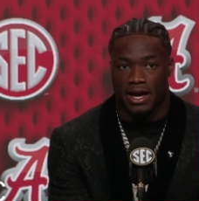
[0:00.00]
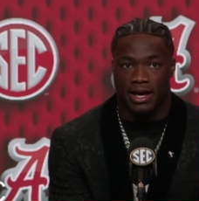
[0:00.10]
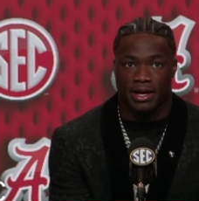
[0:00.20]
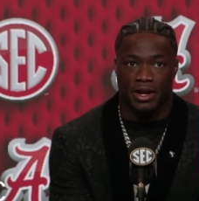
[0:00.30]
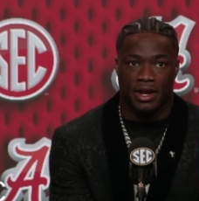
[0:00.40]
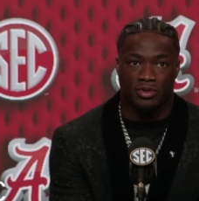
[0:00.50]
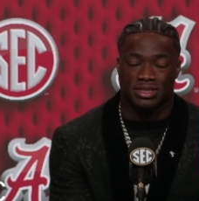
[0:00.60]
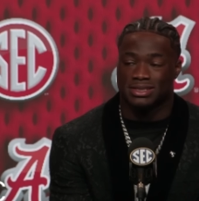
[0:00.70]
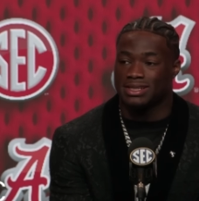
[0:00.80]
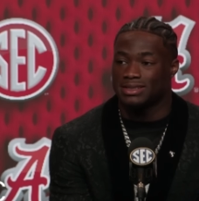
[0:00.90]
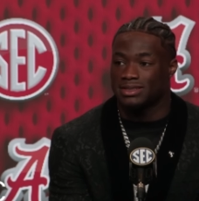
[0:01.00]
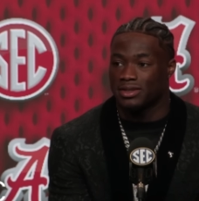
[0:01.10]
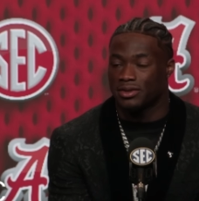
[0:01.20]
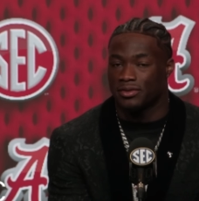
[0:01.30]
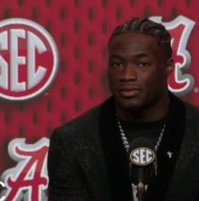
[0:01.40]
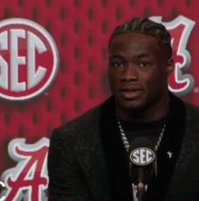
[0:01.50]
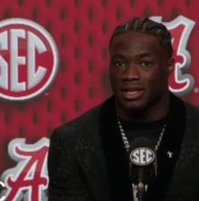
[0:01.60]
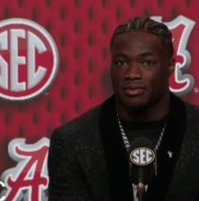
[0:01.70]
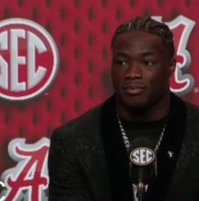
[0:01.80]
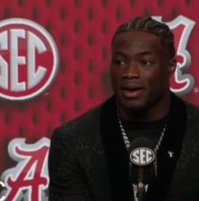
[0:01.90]
And it was a sense of
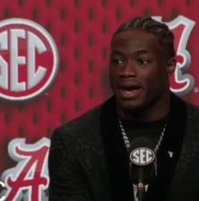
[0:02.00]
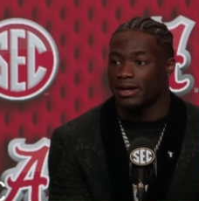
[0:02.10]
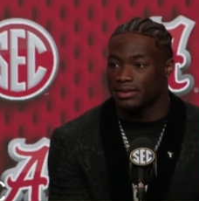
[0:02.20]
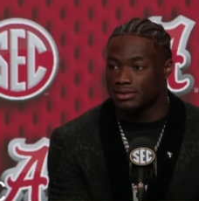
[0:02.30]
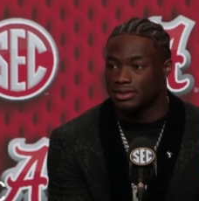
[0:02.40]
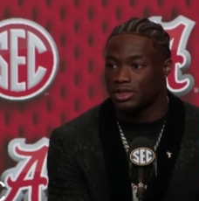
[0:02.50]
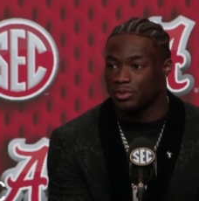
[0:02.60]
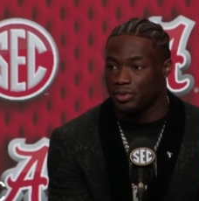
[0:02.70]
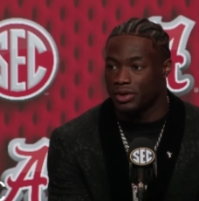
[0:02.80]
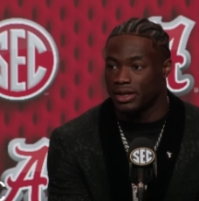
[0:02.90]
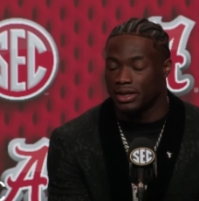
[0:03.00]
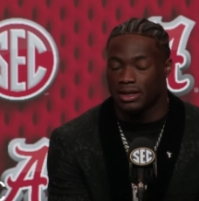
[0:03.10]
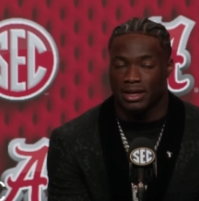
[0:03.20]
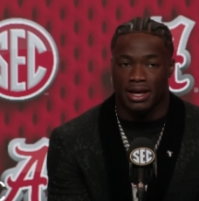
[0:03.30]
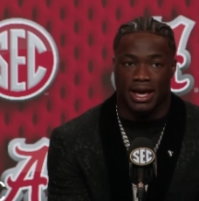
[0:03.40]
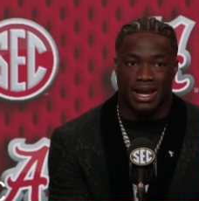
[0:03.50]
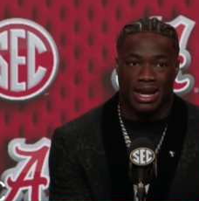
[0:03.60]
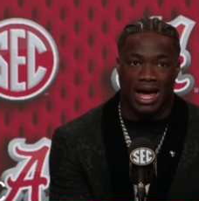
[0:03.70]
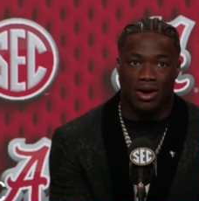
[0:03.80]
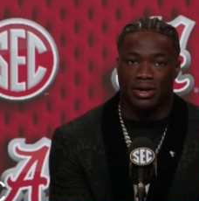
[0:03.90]
giving back to the community and
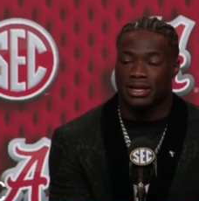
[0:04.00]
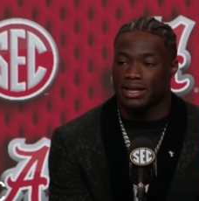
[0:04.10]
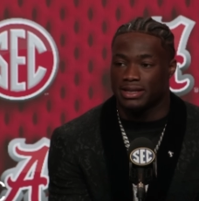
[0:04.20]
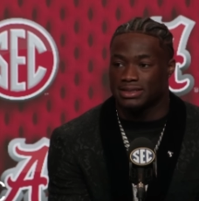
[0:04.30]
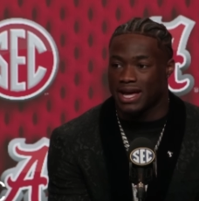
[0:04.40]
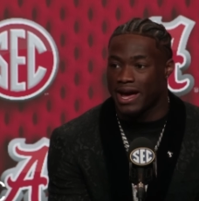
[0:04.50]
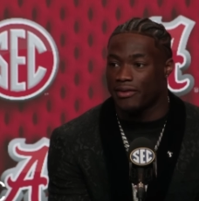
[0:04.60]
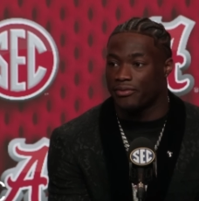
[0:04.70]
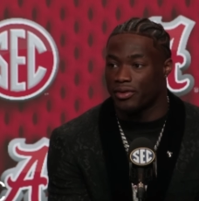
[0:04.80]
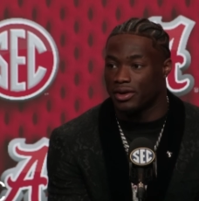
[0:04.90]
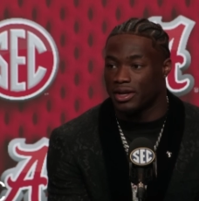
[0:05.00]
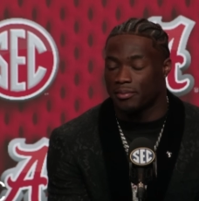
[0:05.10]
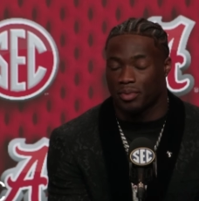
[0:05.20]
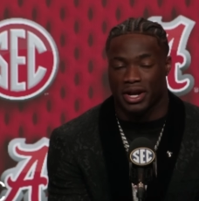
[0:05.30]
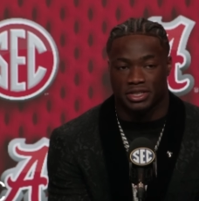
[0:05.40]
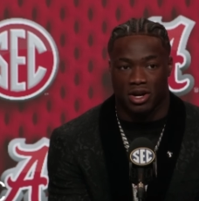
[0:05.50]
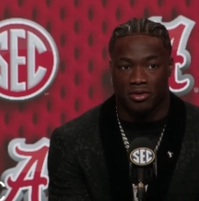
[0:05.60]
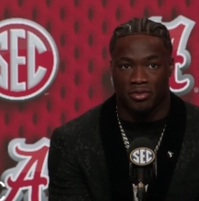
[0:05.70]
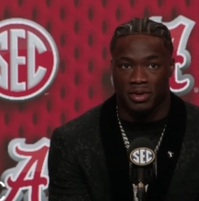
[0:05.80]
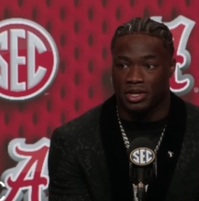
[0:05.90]
allowing kids to have fun and branch
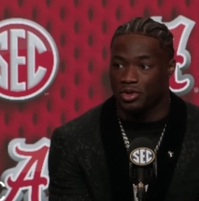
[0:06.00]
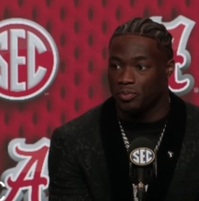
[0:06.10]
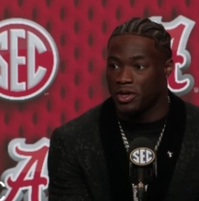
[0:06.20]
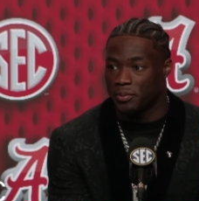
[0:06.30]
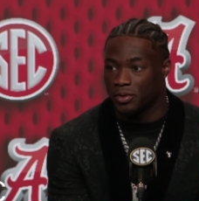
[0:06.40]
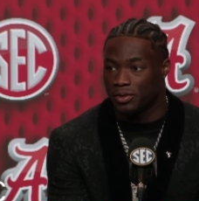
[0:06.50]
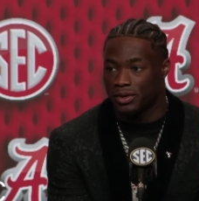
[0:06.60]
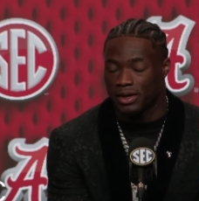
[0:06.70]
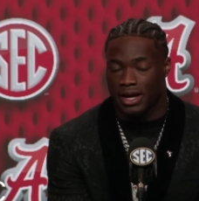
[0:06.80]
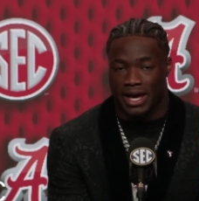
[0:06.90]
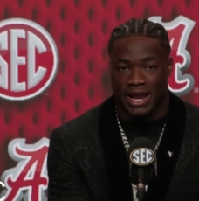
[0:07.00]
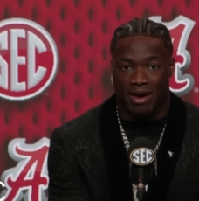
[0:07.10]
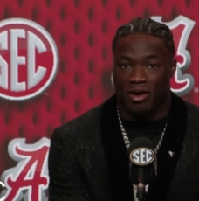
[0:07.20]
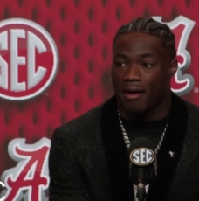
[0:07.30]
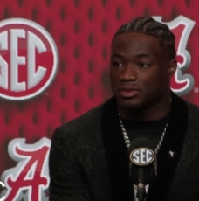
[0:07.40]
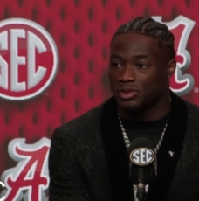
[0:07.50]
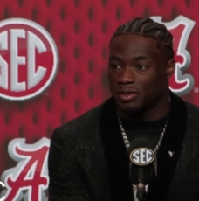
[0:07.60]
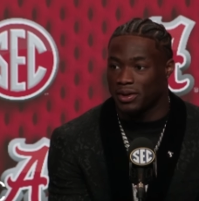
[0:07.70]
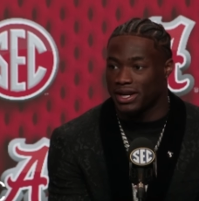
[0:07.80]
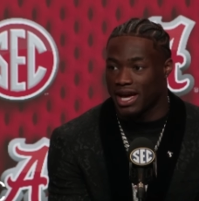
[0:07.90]
off and meet new people and have an opportunity
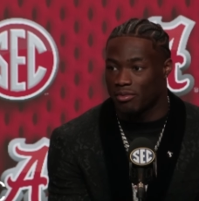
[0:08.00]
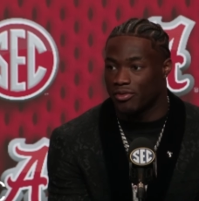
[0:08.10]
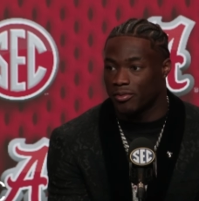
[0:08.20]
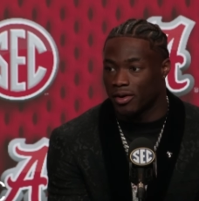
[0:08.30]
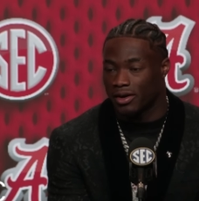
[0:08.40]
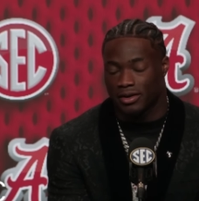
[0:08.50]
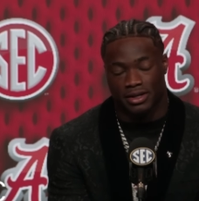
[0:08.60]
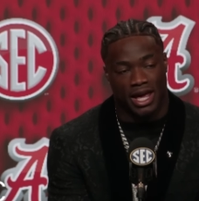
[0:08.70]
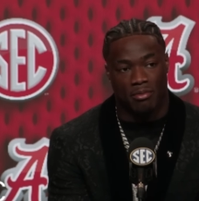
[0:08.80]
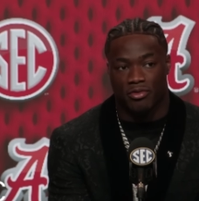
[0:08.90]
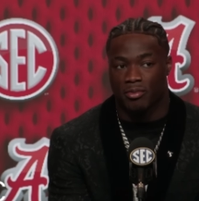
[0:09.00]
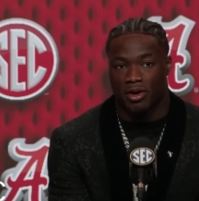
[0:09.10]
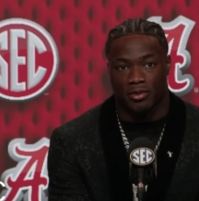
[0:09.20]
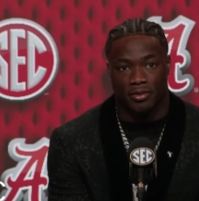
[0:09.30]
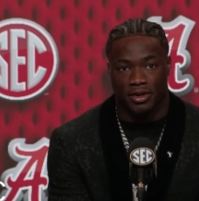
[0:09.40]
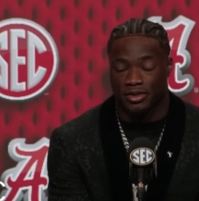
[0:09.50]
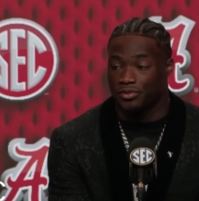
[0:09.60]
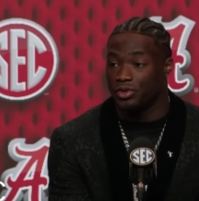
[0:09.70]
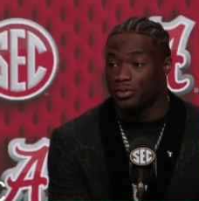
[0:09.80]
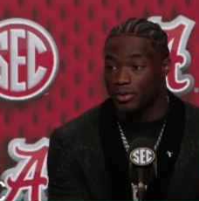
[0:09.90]
to play the game of football. The game of football is
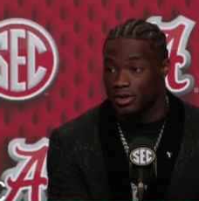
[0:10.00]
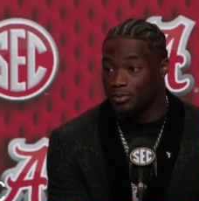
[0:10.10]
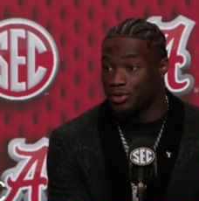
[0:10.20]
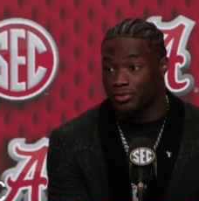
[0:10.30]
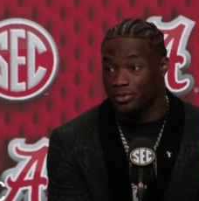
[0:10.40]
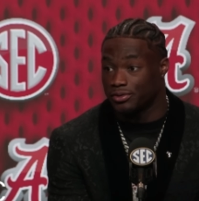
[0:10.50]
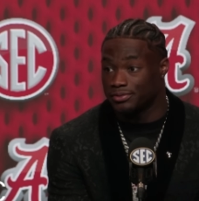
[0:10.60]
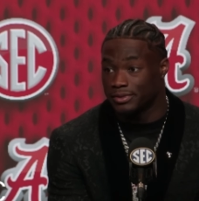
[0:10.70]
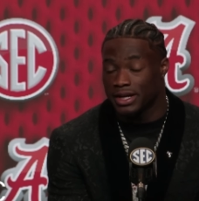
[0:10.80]
beautiful. Is beautiful.